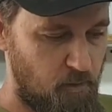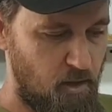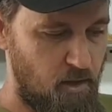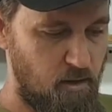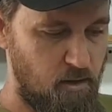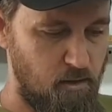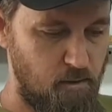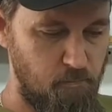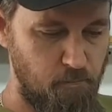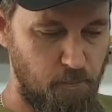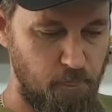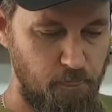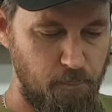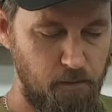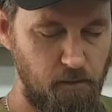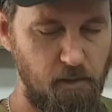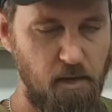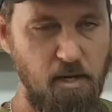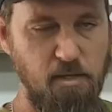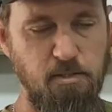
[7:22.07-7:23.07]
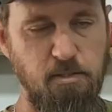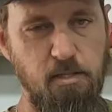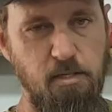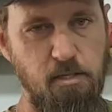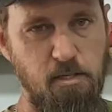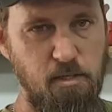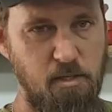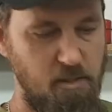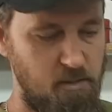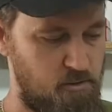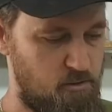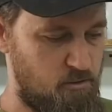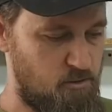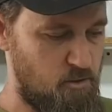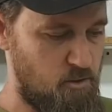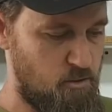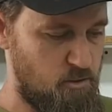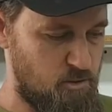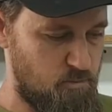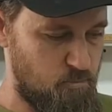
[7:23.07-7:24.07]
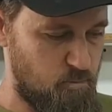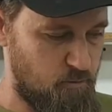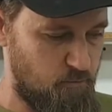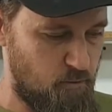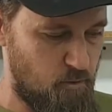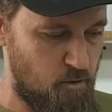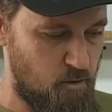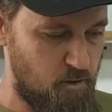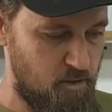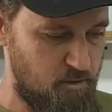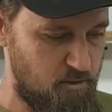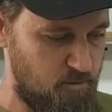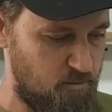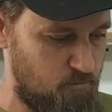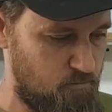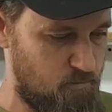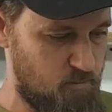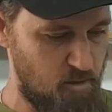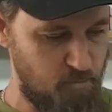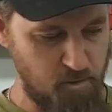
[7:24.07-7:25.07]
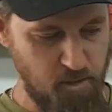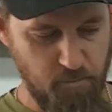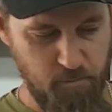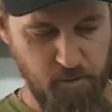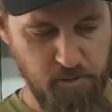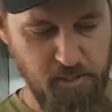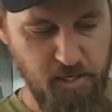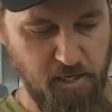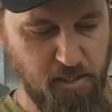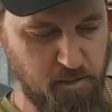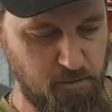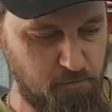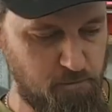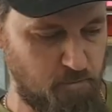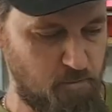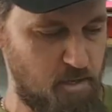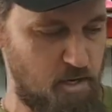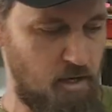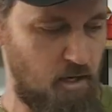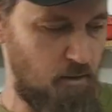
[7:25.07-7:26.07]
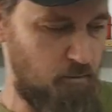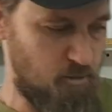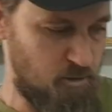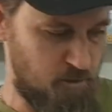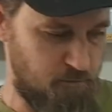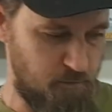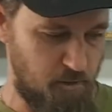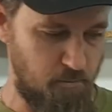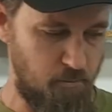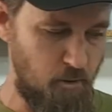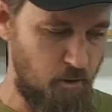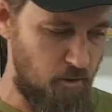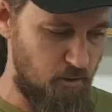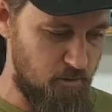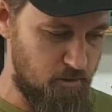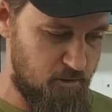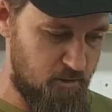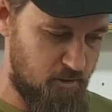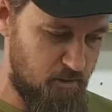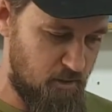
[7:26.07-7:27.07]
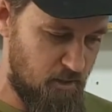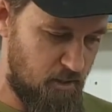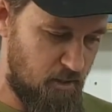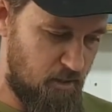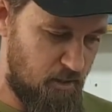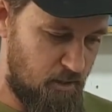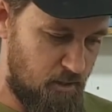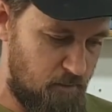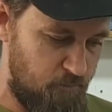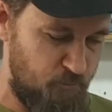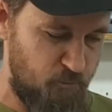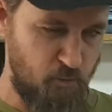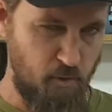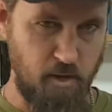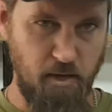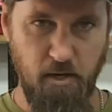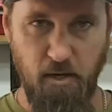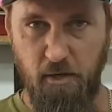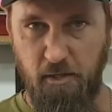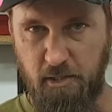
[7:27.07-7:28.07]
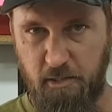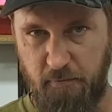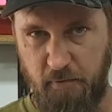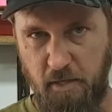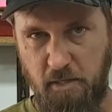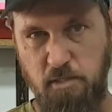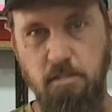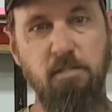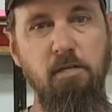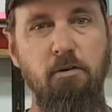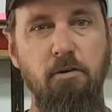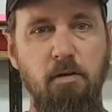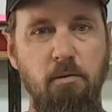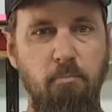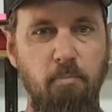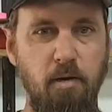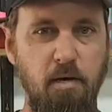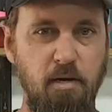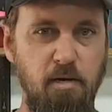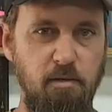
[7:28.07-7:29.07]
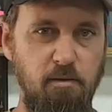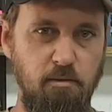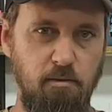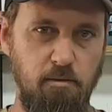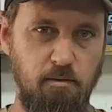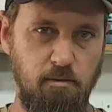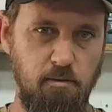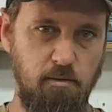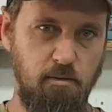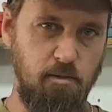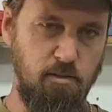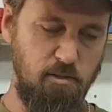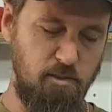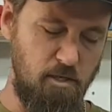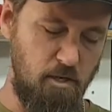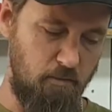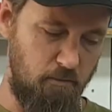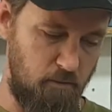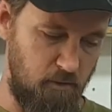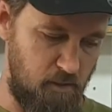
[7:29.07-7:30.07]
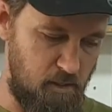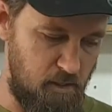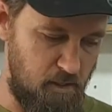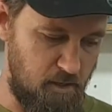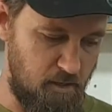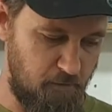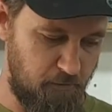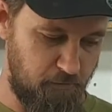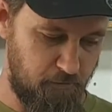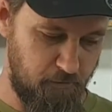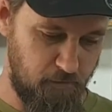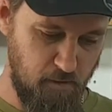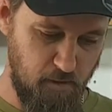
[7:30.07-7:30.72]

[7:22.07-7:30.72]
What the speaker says: The last thing you need to do is provide a bit of protection from the elements for your box. 3 coats of exterior paint is generally enough.